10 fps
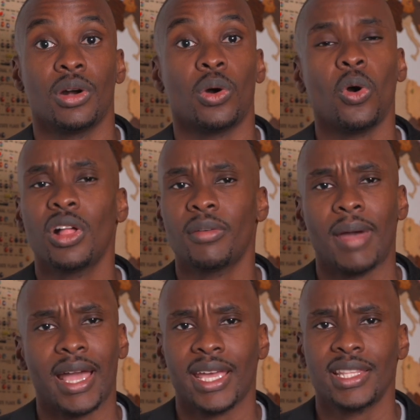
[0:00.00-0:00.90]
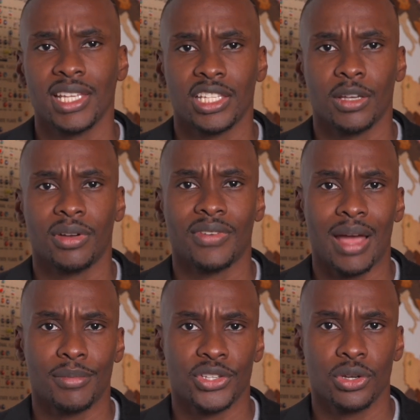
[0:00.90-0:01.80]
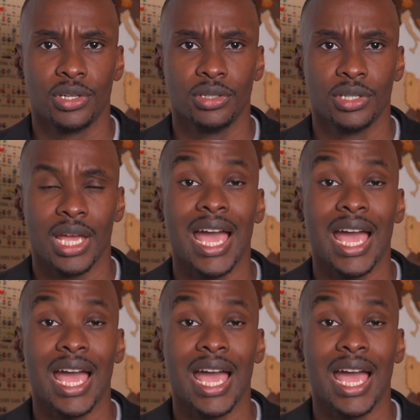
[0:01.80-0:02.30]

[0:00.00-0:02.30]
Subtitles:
all the backend setup of Amazon,